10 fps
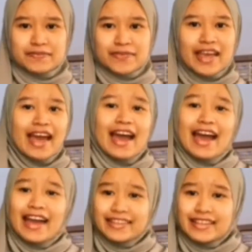
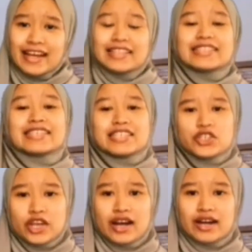And the
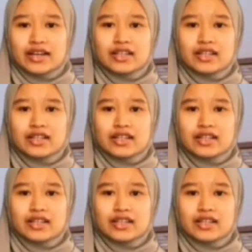child